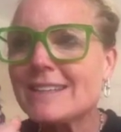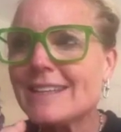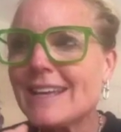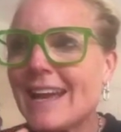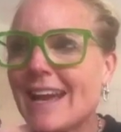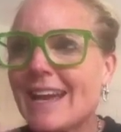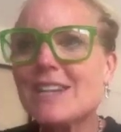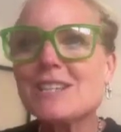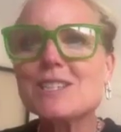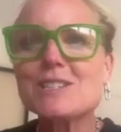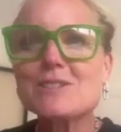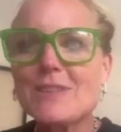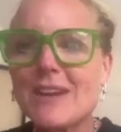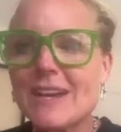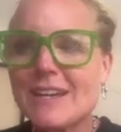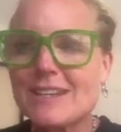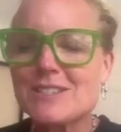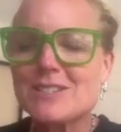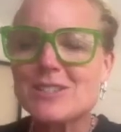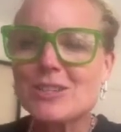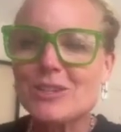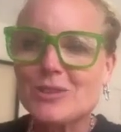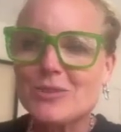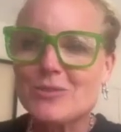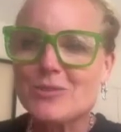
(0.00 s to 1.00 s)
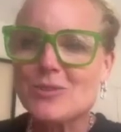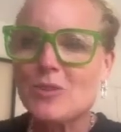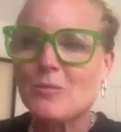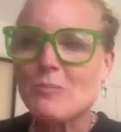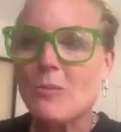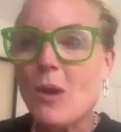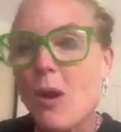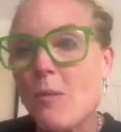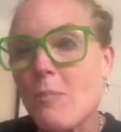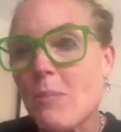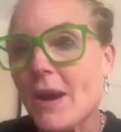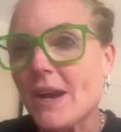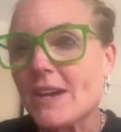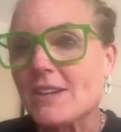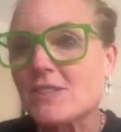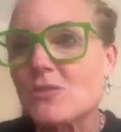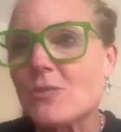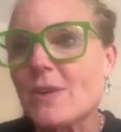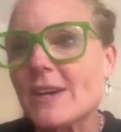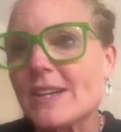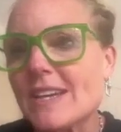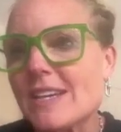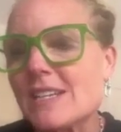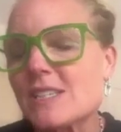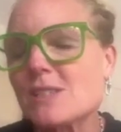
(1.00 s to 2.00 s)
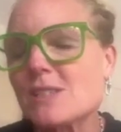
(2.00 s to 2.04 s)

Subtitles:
X Factor or Pop Idol, I guess,